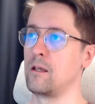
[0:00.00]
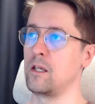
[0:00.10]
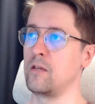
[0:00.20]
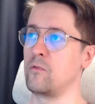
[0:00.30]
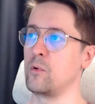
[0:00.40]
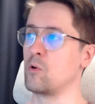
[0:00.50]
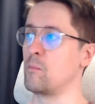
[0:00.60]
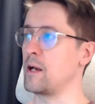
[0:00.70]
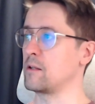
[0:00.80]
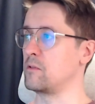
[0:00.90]
If we go
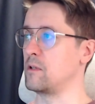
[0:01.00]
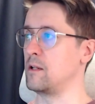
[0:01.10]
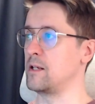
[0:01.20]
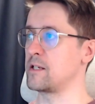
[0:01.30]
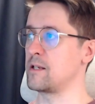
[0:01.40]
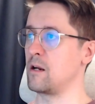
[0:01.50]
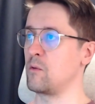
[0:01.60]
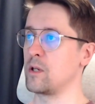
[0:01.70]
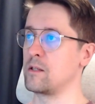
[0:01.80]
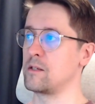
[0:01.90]
back to the list here,
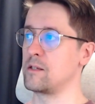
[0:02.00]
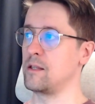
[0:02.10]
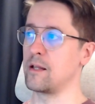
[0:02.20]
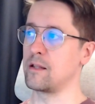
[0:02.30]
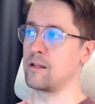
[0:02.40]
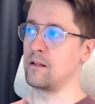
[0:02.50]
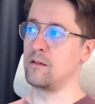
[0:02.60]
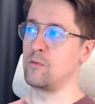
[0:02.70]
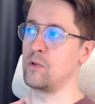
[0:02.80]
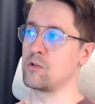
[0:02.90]
we can see that
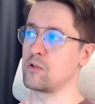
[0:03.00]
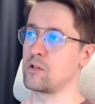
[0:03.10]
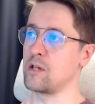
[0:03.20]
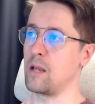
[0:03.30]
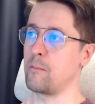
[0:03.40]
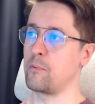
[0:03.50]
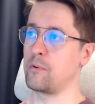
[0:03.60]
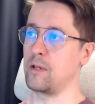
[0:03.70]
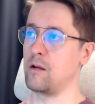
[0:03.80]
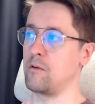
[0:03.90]
the resource type
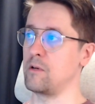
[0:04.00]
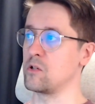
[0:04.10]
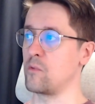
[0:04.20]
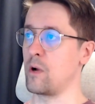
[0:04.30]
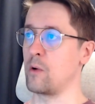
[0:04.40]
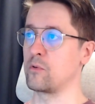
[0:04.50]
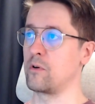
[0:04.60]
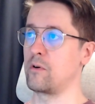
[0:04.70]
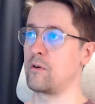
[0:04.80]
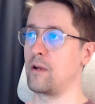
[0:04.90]
here is
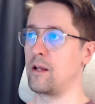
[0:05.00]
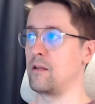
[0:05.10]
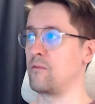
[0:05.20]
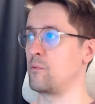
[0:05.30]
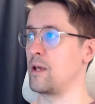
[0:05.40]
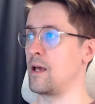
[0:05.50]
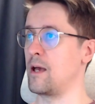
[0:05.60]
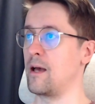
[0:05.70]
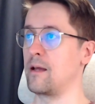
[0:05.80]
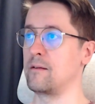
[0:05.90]
router, and if we
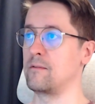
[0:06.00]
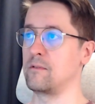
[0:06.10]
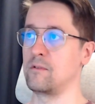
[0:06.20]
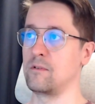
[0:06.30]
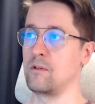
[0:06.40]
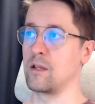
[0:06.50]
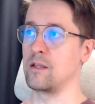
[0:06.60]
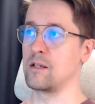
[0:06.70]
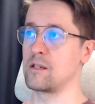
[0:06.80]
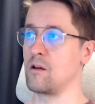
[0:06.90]
look at
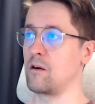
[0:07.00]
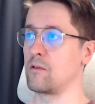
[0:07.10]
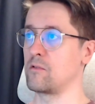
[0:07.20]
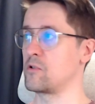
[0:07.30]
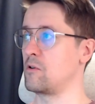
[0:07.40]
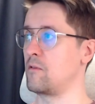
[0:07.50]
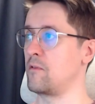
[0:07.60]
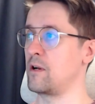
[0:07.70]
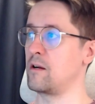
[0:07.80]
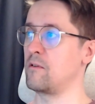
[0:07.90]
this Argus
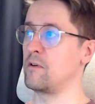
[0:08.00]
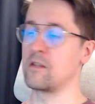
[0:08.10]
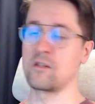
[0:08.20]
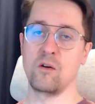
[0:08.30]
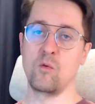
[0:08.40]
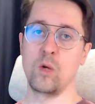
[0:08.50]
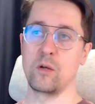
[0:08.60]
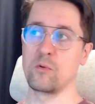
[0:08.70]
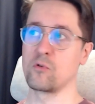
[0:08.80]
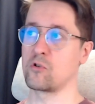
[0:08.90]
server here, it's a
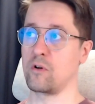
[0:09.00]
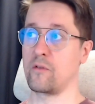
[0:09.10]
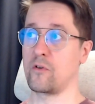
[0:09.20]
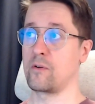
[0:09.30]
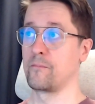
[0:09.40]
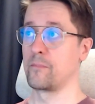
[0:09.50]
Windows server.